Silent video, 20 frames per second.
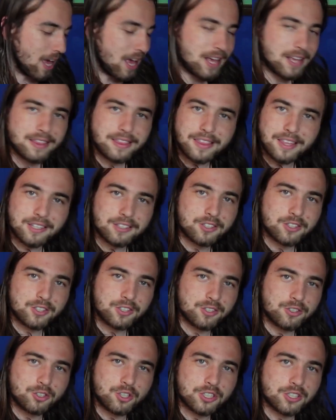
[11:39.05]
and this
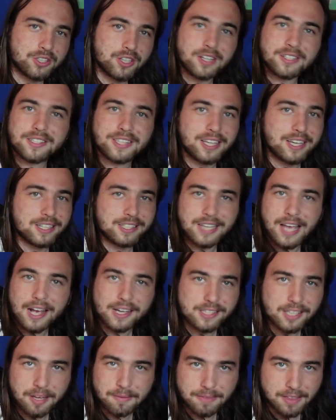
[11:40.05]
just does the exact
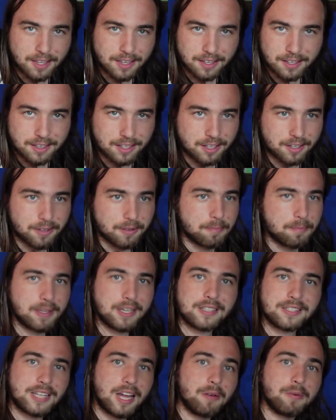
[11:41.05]
same thing in here,
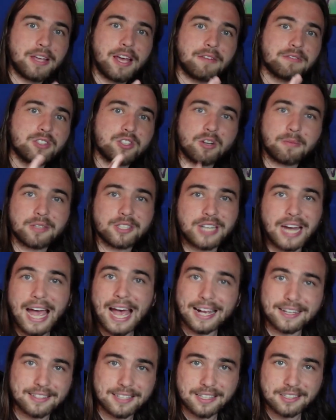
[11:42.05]
because now we have so much
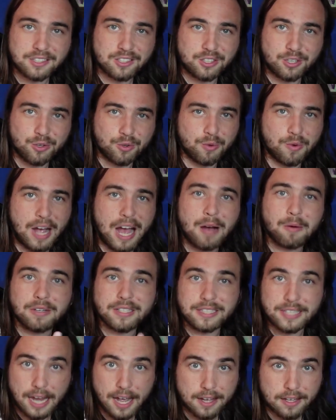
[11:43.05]
access to our
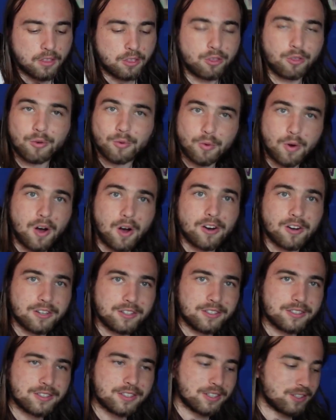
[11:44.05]
deck through ours.